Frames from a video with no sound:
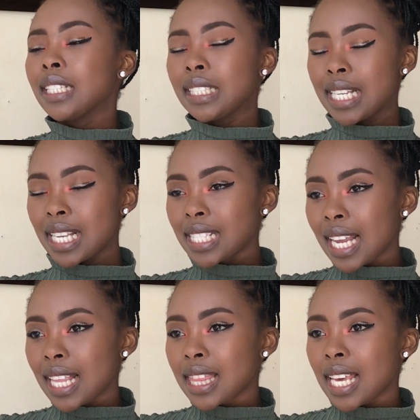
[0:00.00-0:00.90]
Doesn't
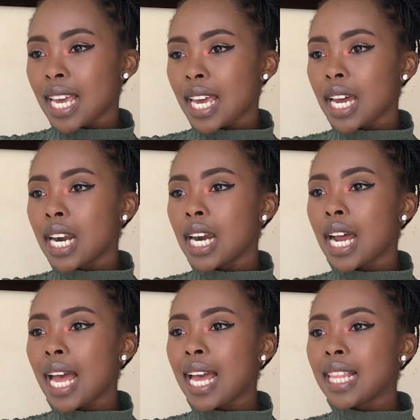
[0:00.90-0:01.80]
end there.
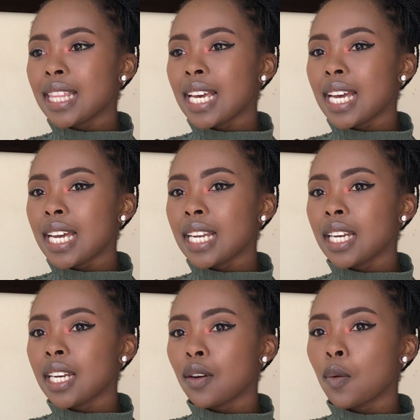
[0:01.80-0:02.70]
And
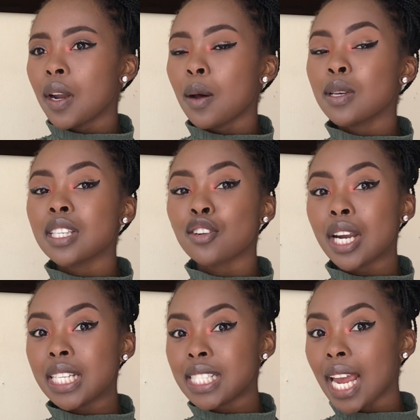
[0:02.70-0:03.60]
then when I was in
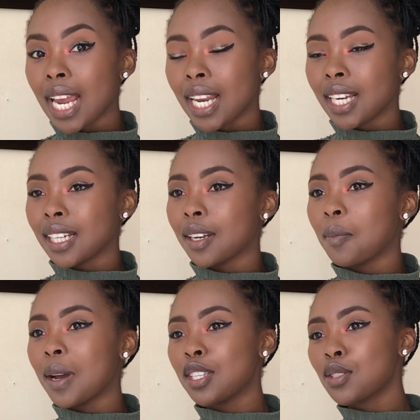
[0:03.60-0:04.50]
grade 10,
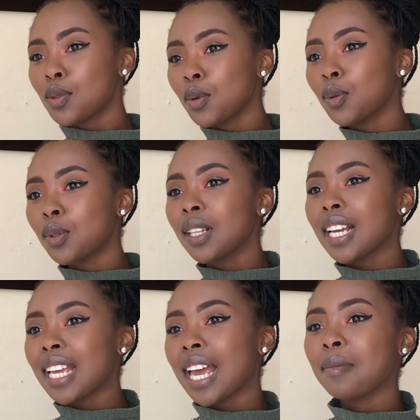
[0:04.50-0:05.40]
my school
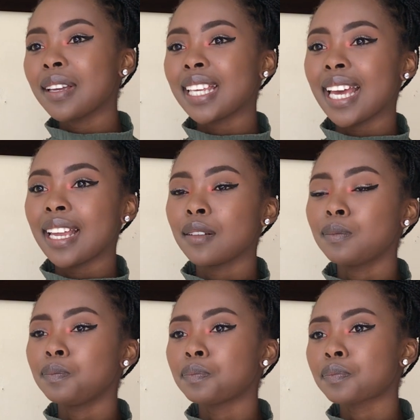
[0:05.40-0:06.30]
came
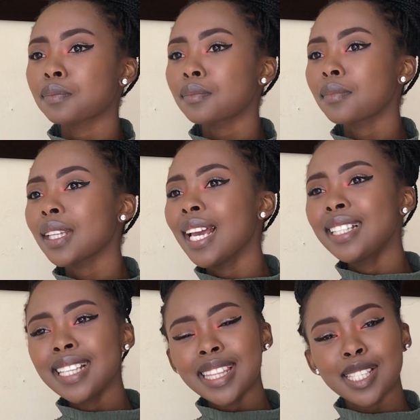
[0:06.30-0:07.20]
again and
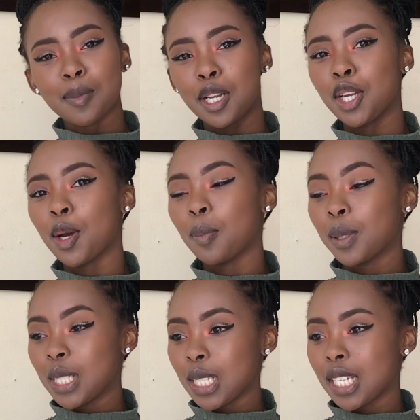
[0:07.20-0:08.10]
did this modeling
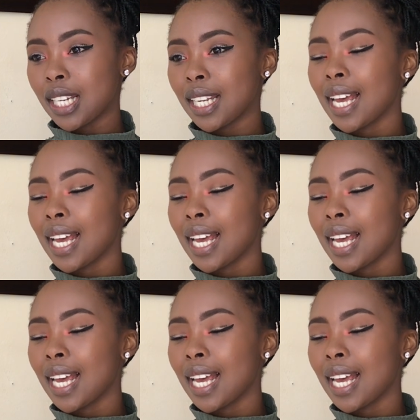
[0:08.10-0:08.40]
competition.